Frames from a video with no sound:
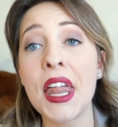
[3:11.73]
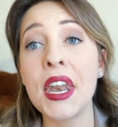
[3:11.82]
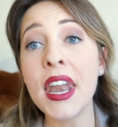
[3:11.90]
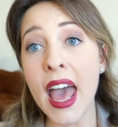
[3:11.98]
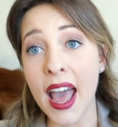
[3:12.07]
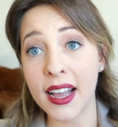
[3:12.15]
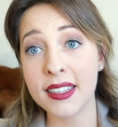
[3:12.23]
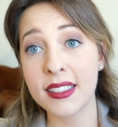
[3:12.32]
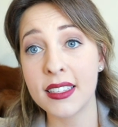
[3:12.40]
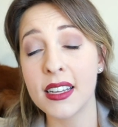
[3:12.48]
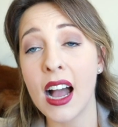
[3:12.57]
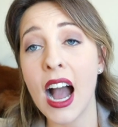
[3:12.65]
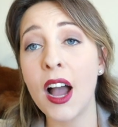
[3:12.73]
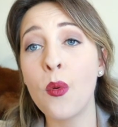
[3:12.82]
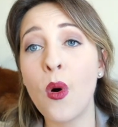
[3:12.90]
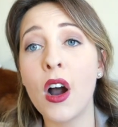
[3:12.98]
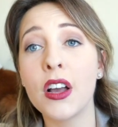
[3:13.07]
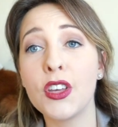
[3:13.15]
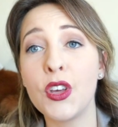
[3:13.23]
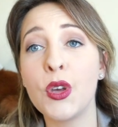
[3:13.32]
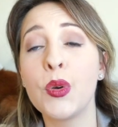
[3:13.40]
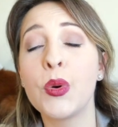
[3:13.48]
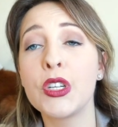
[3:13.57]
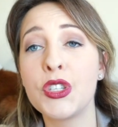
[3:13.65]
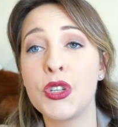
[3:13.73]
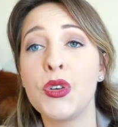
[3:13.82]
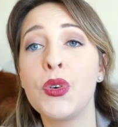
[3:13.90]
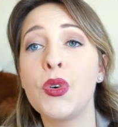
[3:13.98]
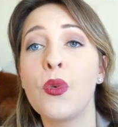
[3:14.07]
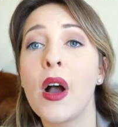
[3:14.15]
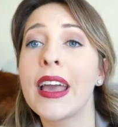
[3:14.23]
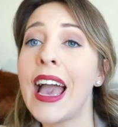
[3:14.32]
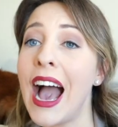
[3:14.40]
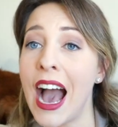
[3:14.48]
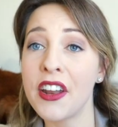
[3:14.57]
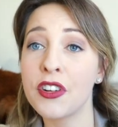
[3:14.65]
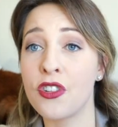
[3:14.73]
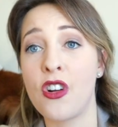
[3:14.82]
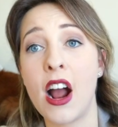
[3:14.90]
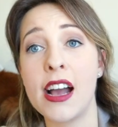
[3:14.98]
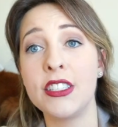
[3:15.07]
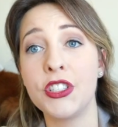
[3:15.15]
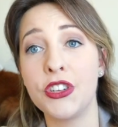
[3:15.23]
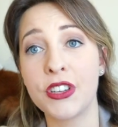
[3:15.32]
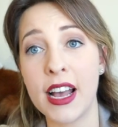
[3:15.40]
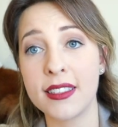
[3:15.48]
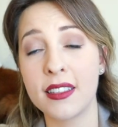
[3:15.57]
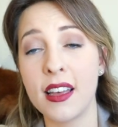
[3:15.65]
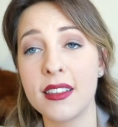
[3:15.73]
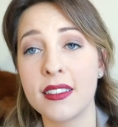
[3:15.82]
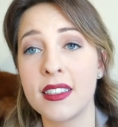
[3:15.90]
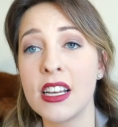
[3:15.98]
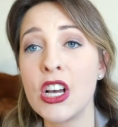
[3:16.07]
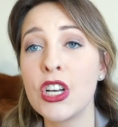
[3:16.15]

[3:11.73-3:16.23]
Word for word: Next, I want you to categorize your guest list.